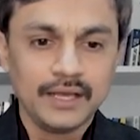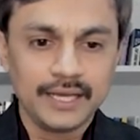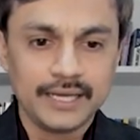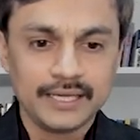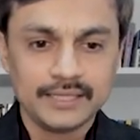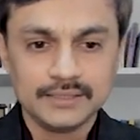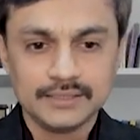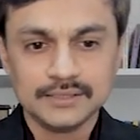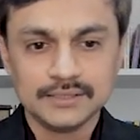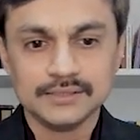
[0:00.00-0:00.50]

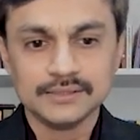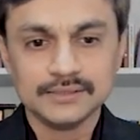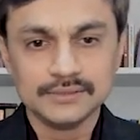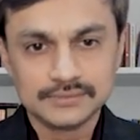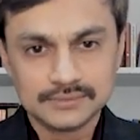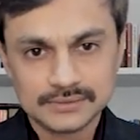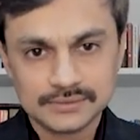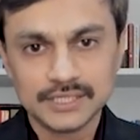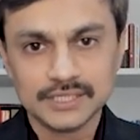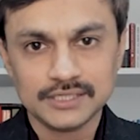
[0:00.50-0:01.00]
And
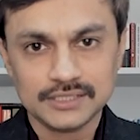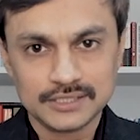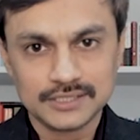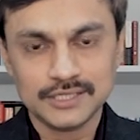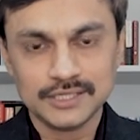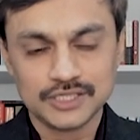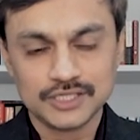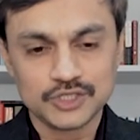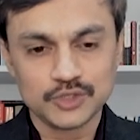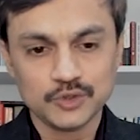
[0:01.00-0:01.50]

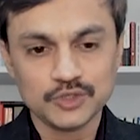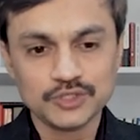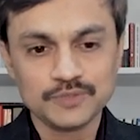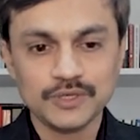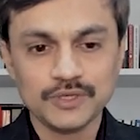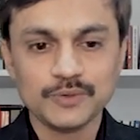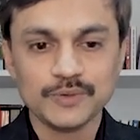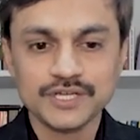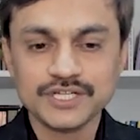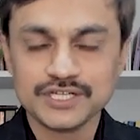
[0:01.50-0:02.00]
it shows
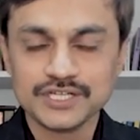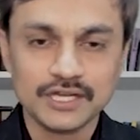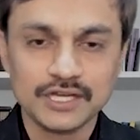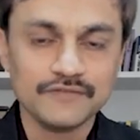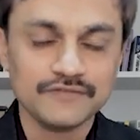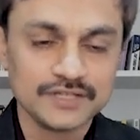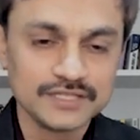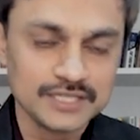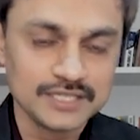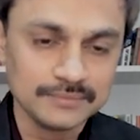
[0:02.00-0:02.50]
me question
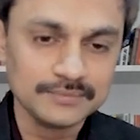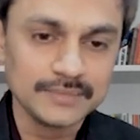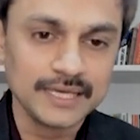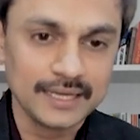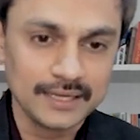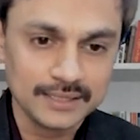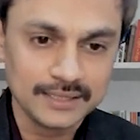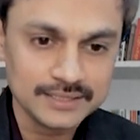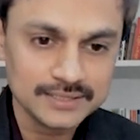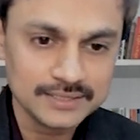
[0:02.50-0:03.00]
after some
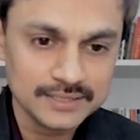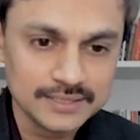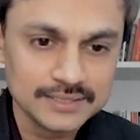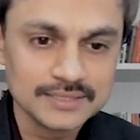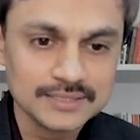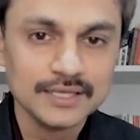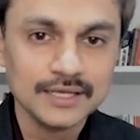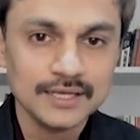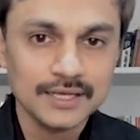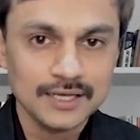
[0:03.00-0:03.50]

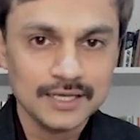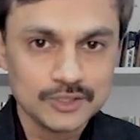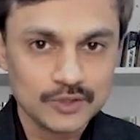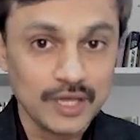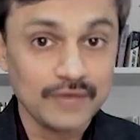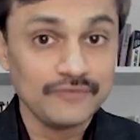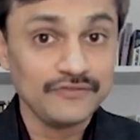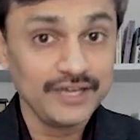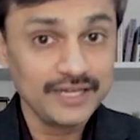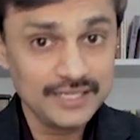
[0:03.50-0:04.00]
analysis.
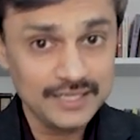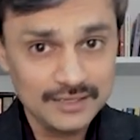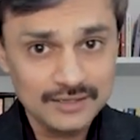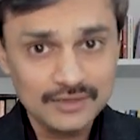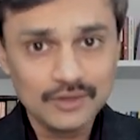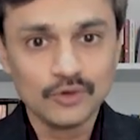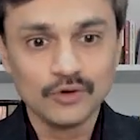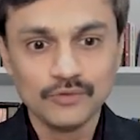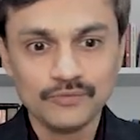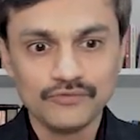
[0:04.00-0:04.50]
So I'm
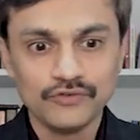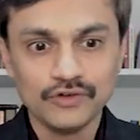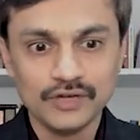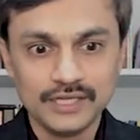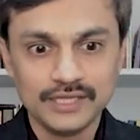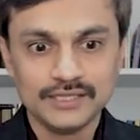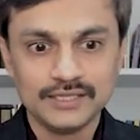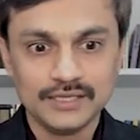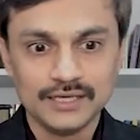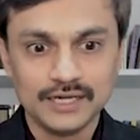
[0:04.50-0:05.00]
waiting.
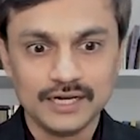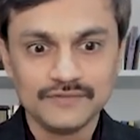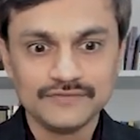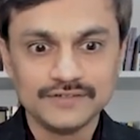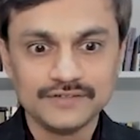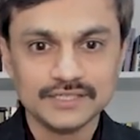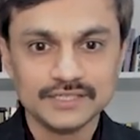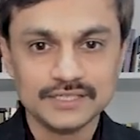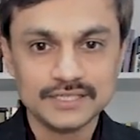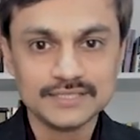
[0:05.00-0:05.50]
Hopefully,
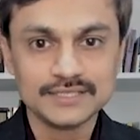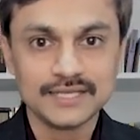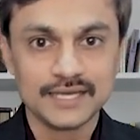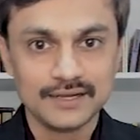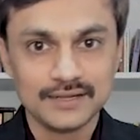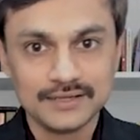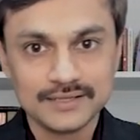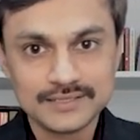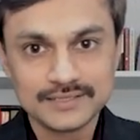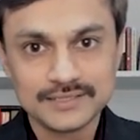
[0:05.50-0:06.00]
after this
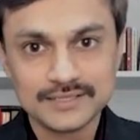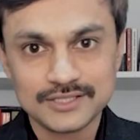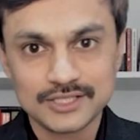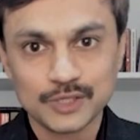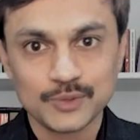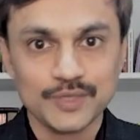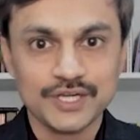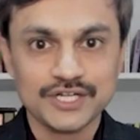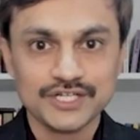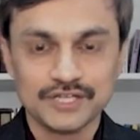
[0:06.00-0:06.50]
analysis, the
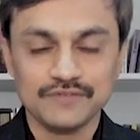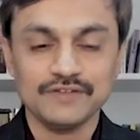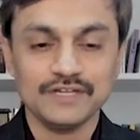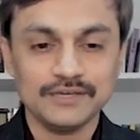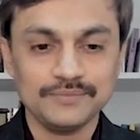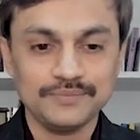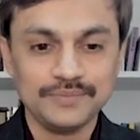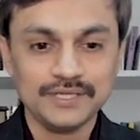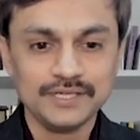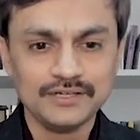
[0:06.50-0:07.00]
question will
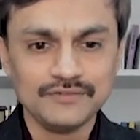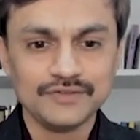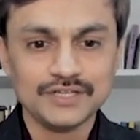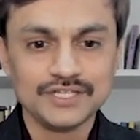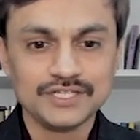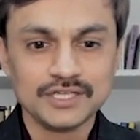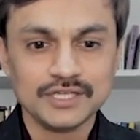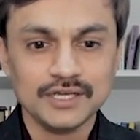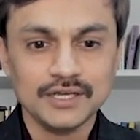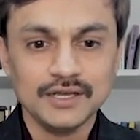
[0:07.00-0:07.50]
appear,
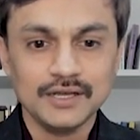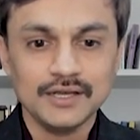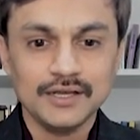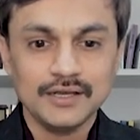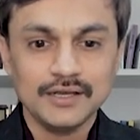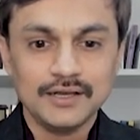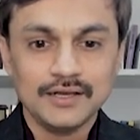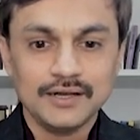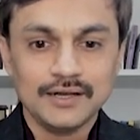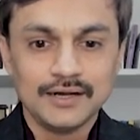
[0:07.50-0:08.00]
which
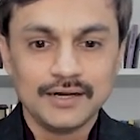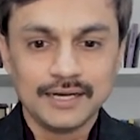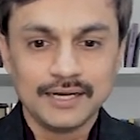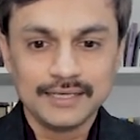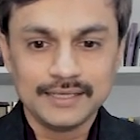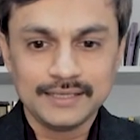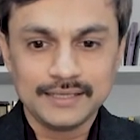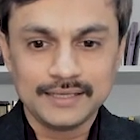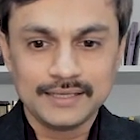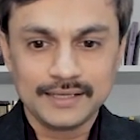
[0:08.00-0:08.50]

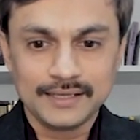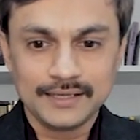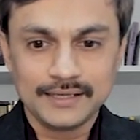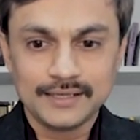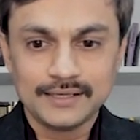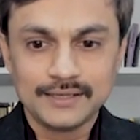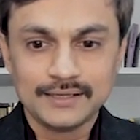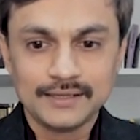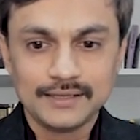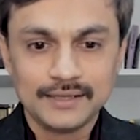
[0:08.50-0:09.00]
I
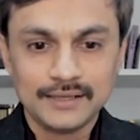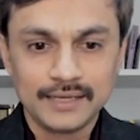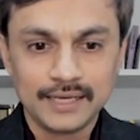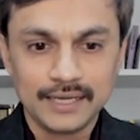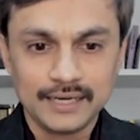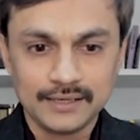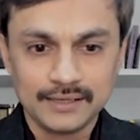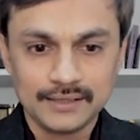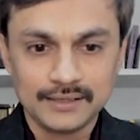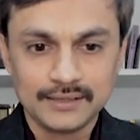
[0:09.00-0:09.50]
can
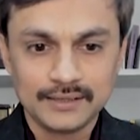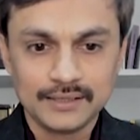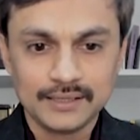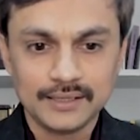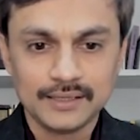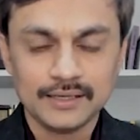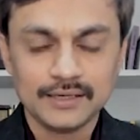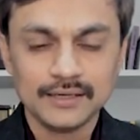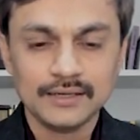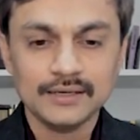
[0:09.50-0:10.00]
handle.
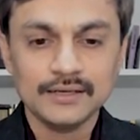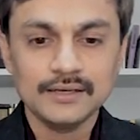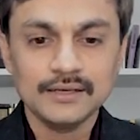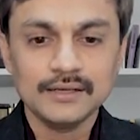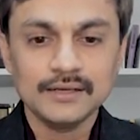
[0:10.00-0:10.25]
Yeah.